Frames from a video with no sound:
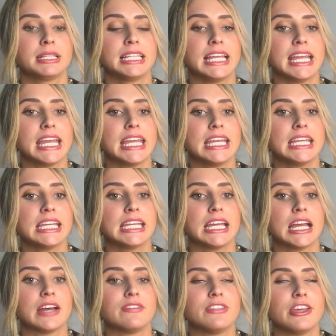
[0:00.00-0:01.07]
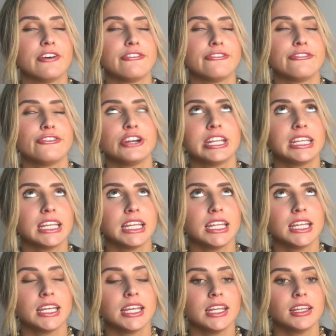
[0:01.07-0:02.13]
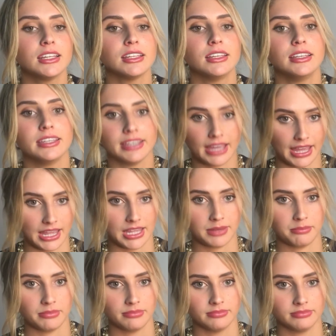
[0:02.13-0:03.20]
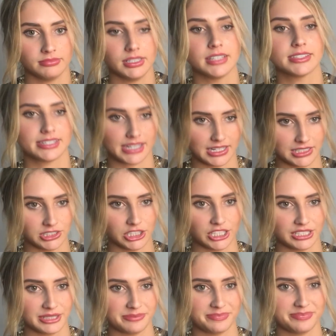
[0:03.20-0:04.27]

Play of the freaking game. Let's take a look.